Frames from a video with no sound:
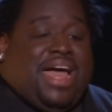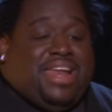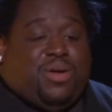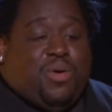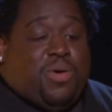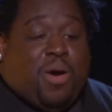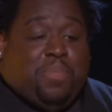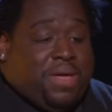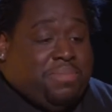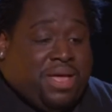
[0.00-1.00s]
I didn't know who was
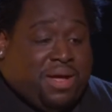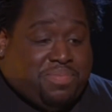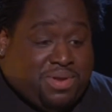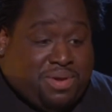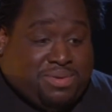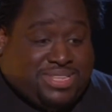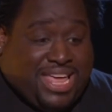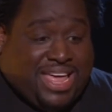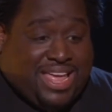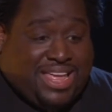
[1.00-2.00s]
going to pick me up, you know what I'm
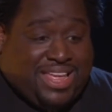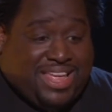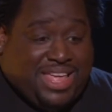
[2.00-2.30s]
saying?